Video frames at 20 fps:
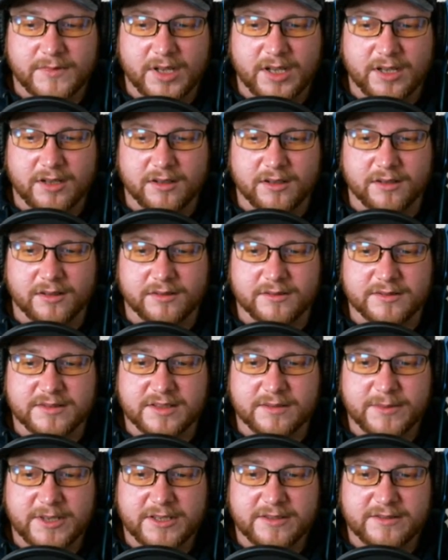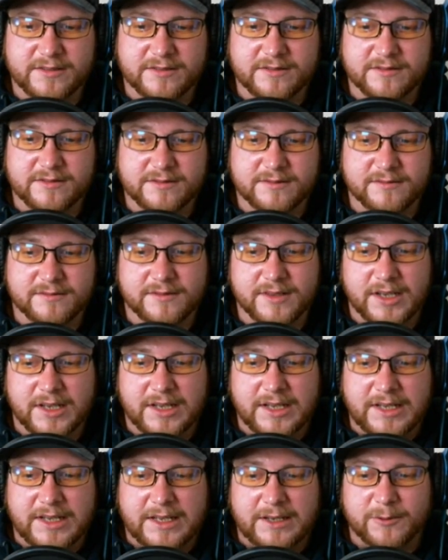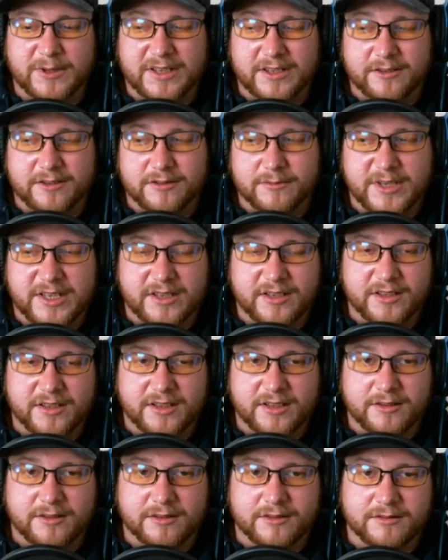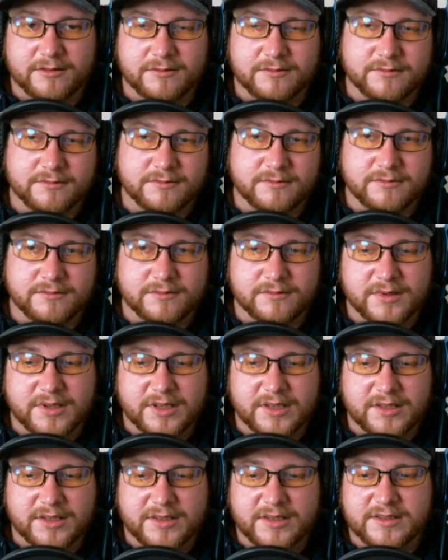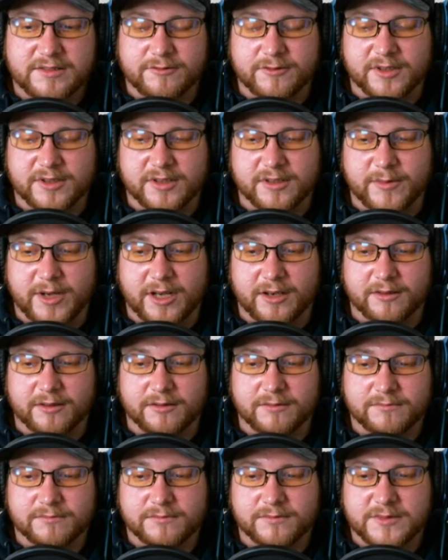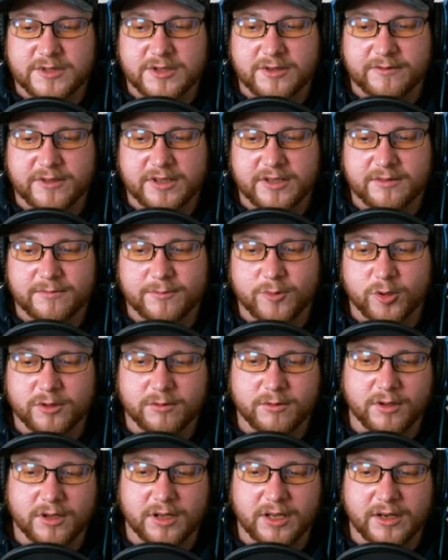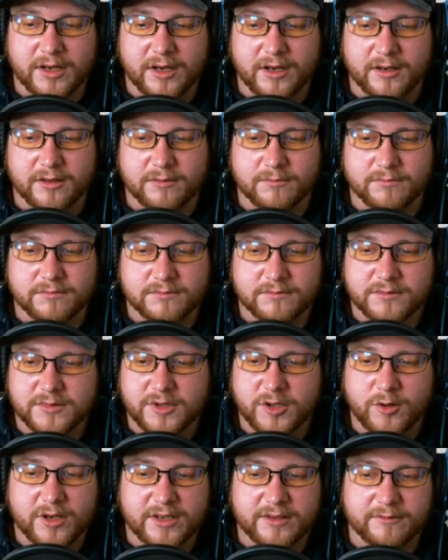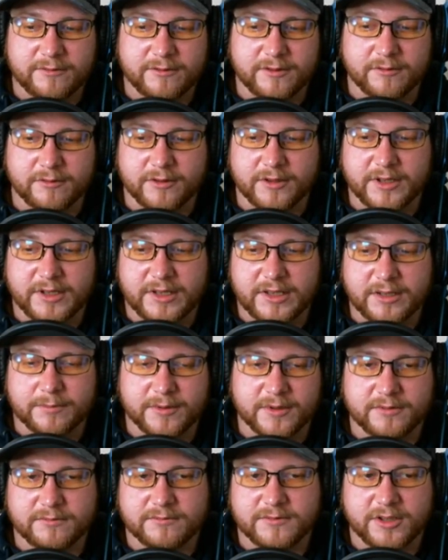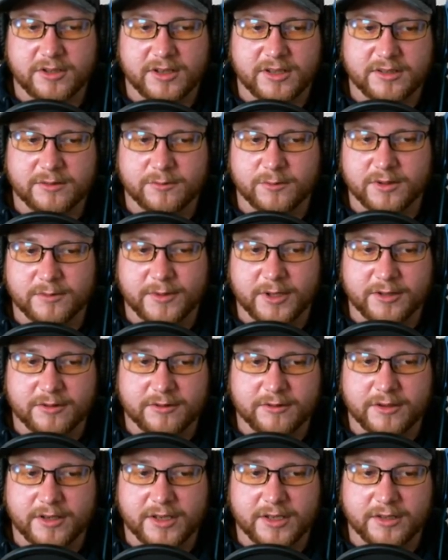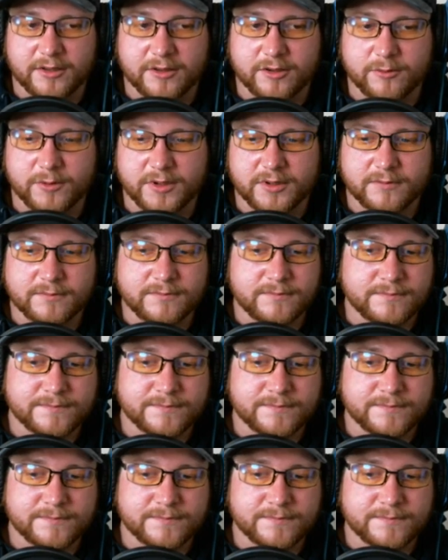in some cases. With intermediate gear, it doesn't really matter. So if you get a poor quality item, go ahead and feel free to keep it. You don't have to worry about creating a new one.